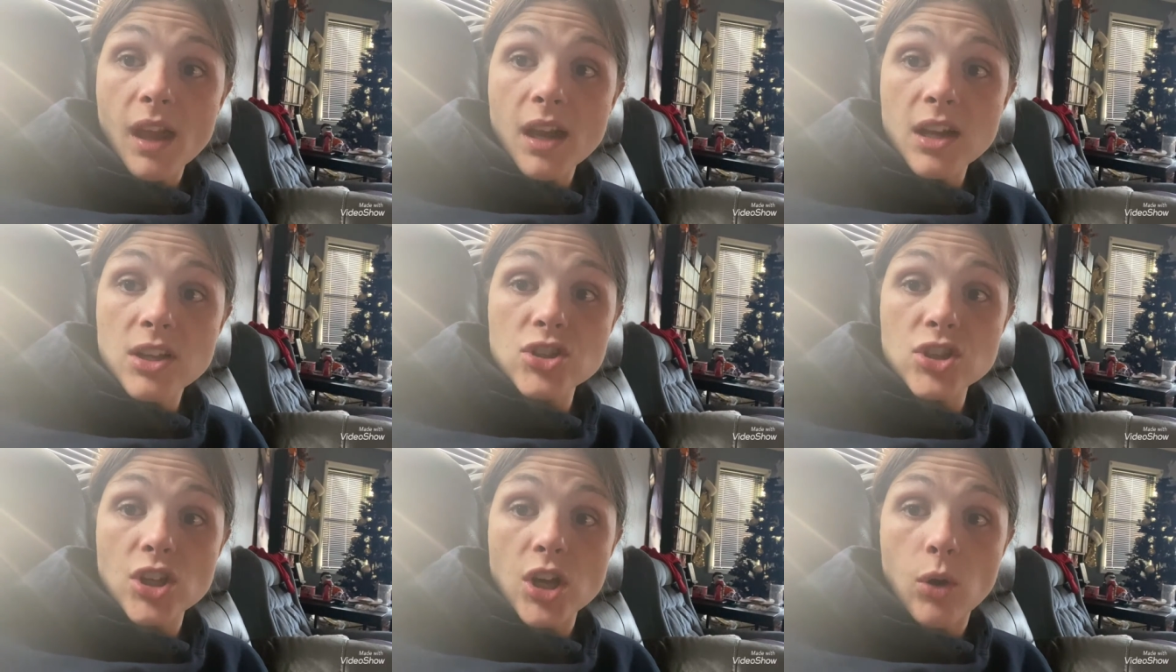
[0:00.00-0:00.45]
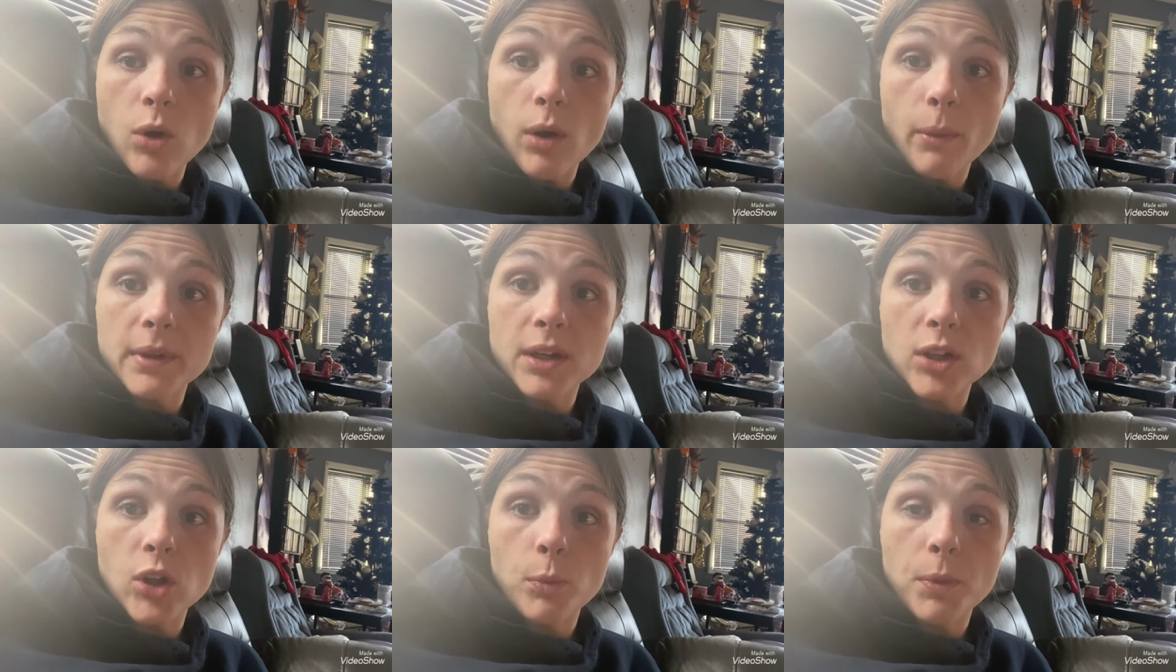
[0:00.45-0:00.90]
So
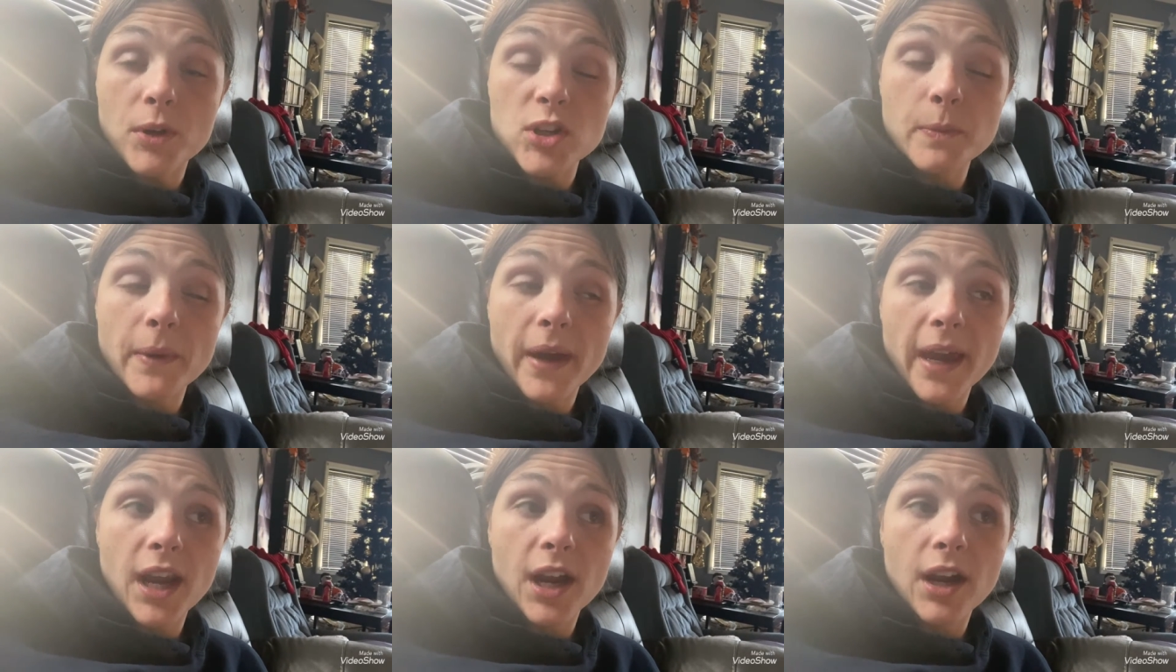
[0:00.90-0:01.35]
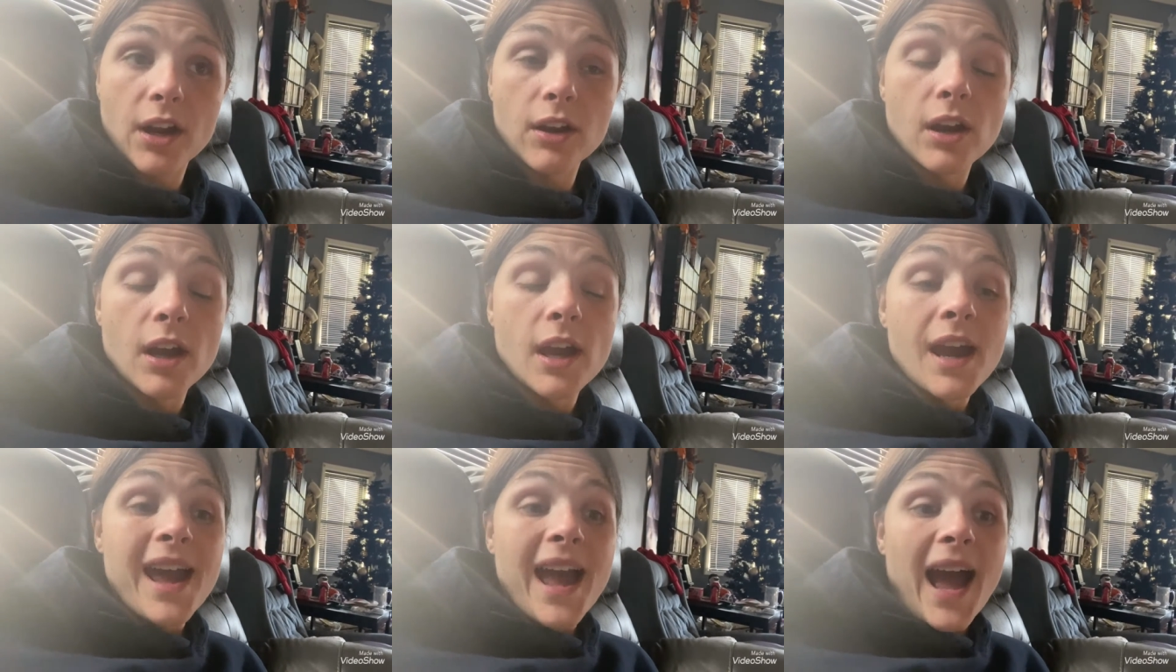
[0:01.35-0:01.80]
I'm going to go brush my hair.
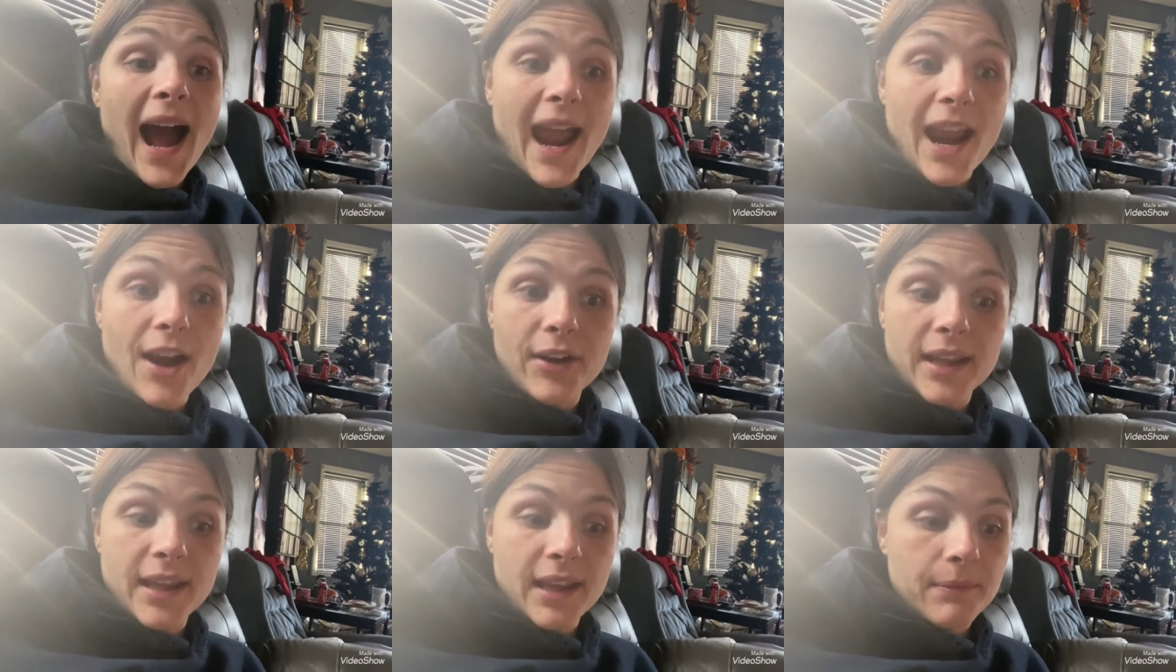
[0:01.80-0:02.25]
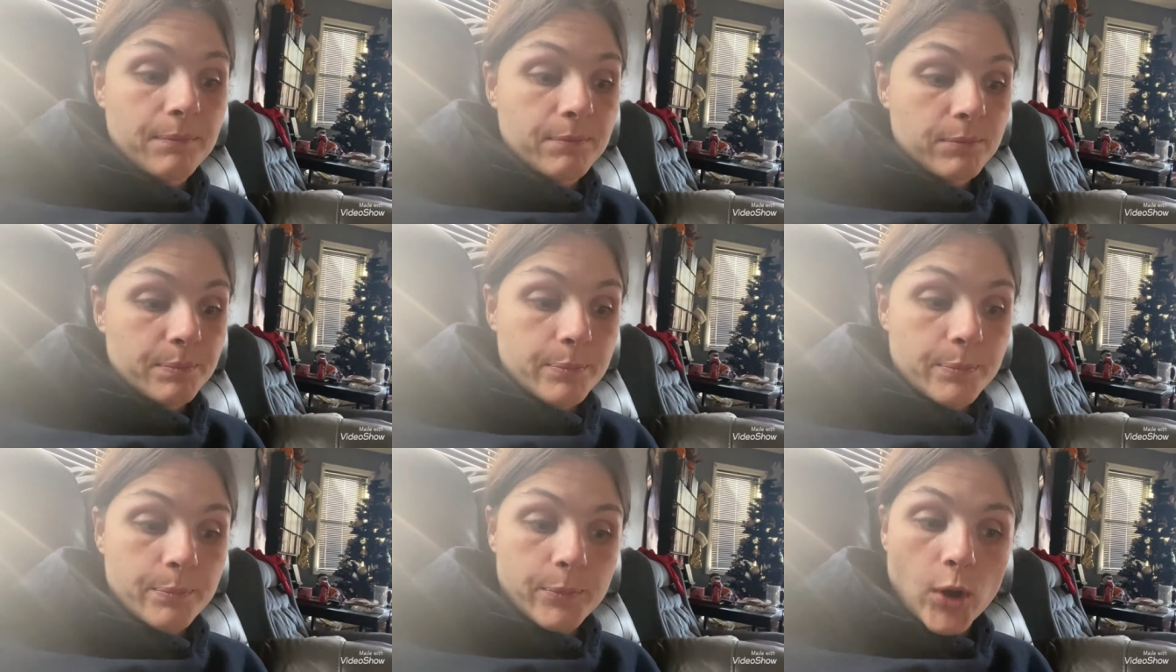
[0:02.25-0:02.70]
I already
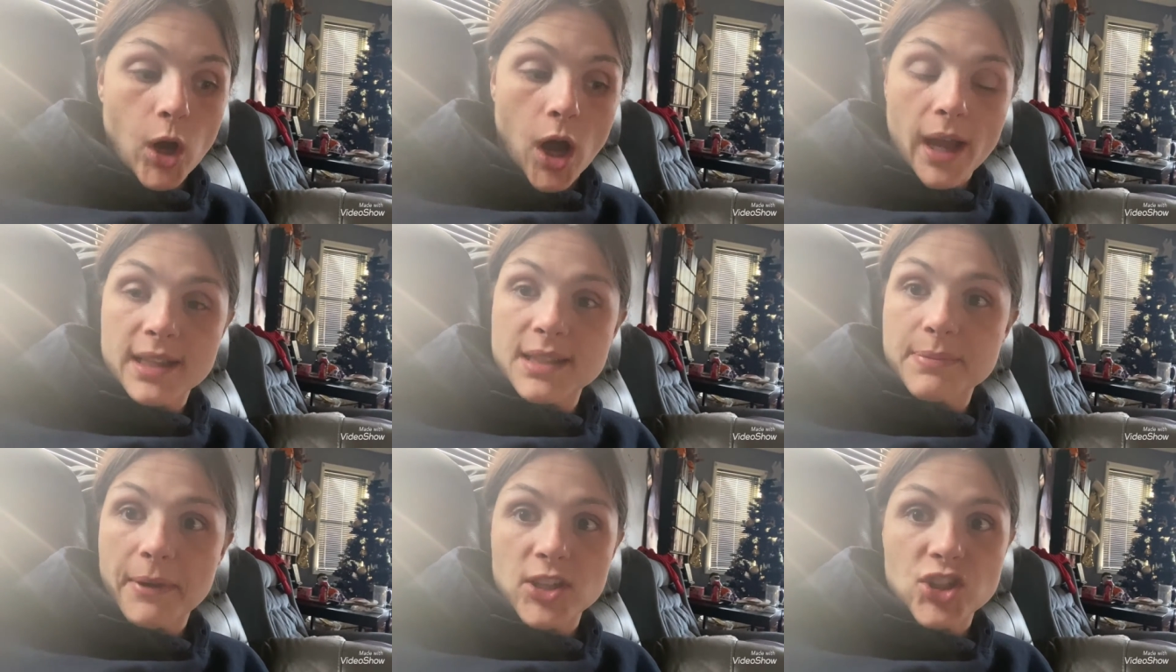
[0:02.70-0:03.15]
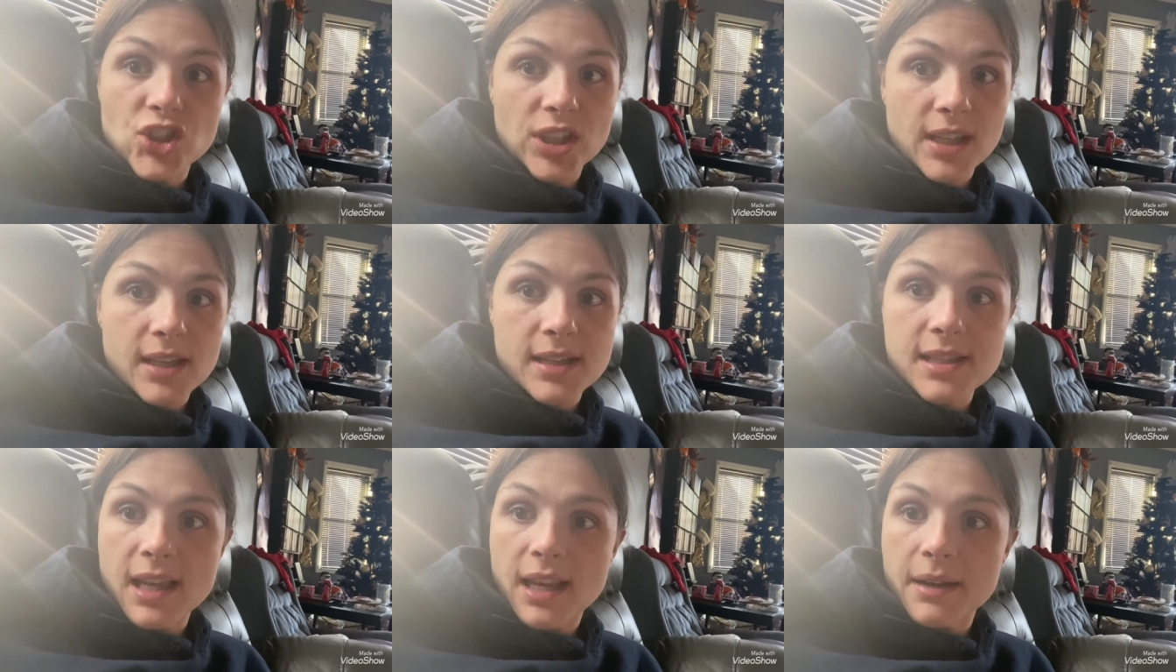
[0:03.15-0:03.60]
got into my
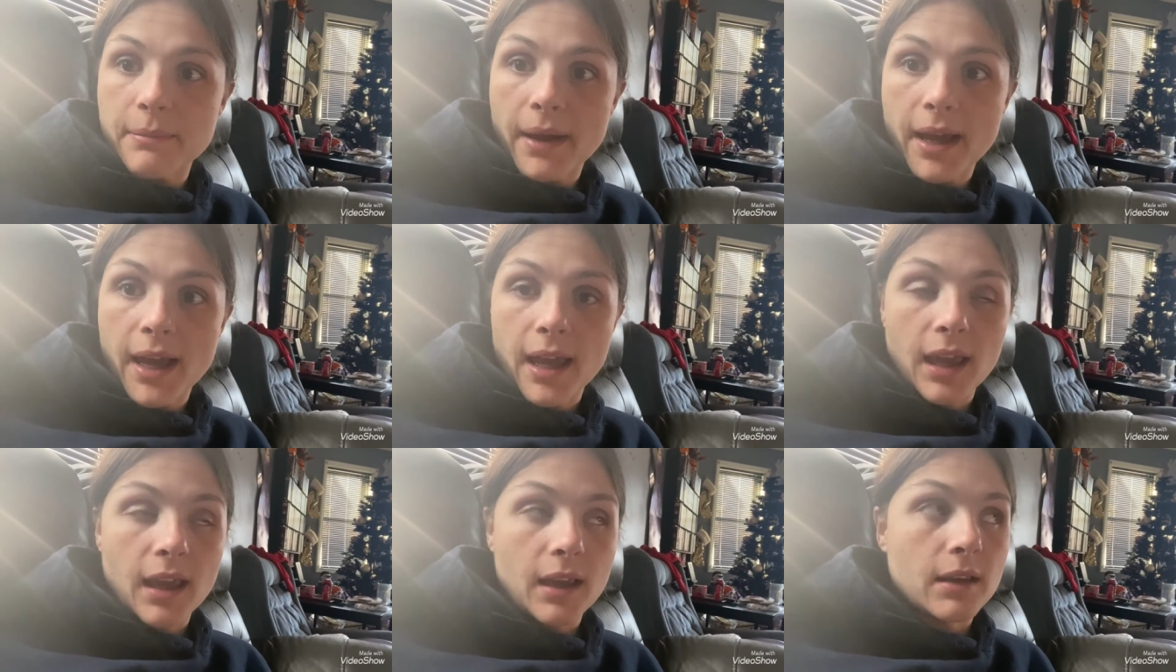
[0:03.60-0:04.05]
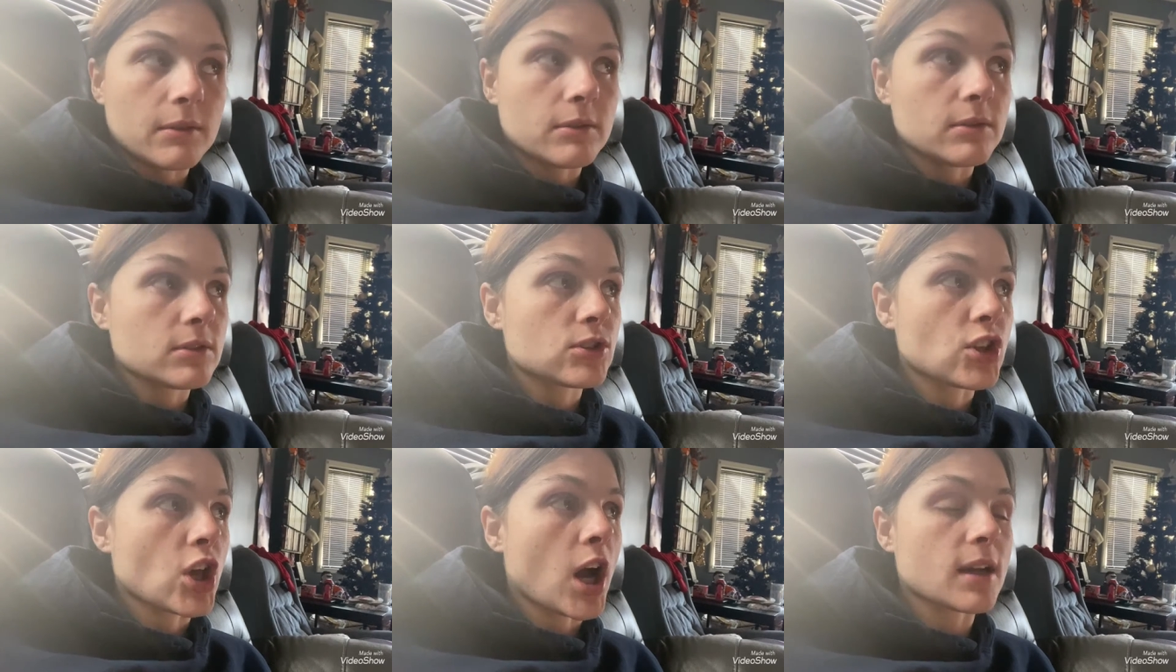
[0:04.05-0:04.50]
jeans and my
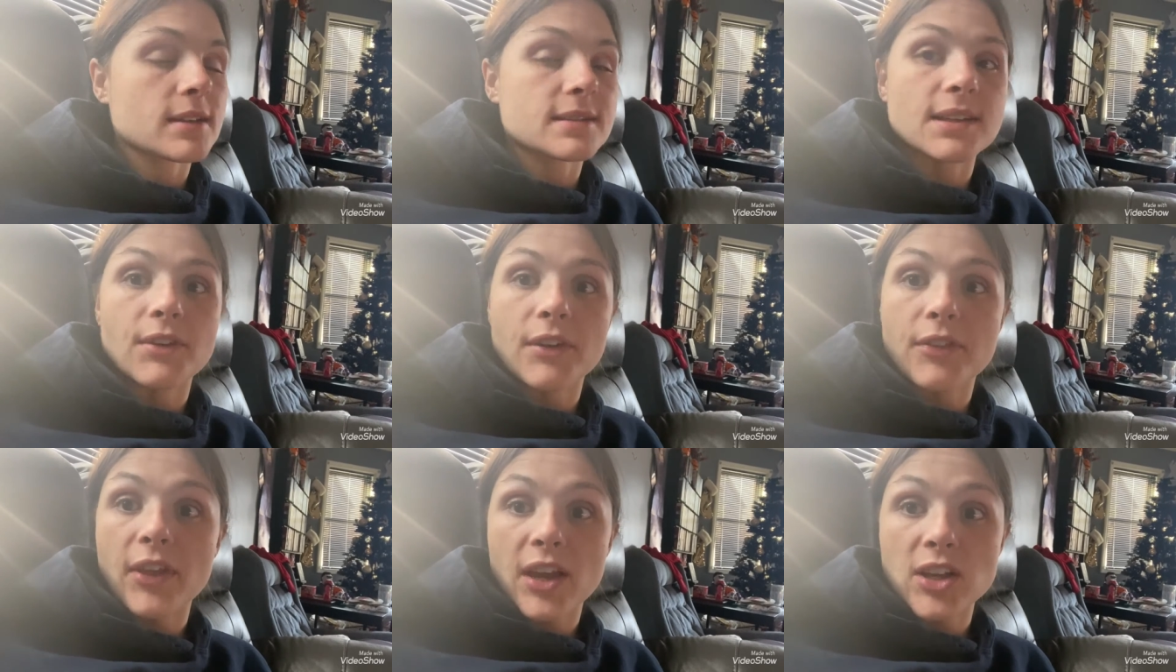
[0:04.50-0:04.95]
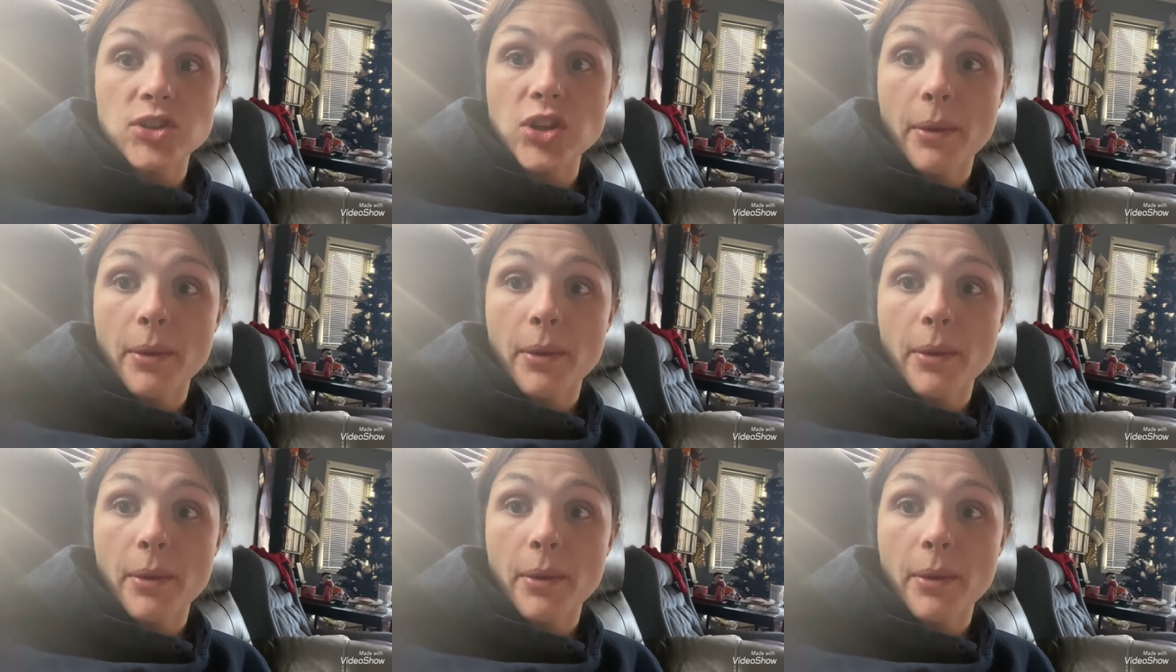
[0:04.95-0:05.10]
socks and everything.